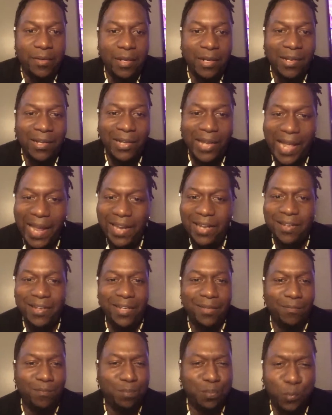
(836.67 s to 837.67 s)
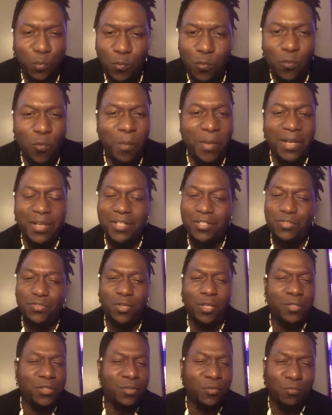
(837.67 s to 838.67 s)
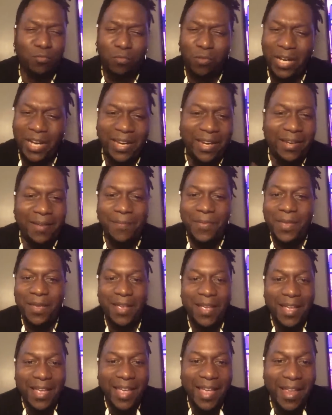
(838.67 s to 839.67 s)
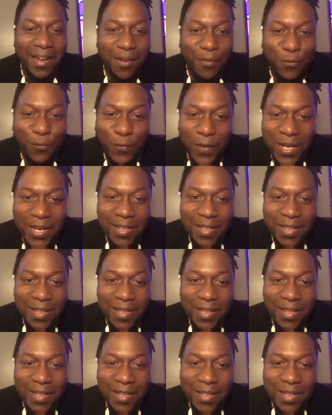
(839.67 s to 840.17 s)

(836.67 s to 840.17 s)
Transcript: Lightning, boom, and it start to rain. And the funny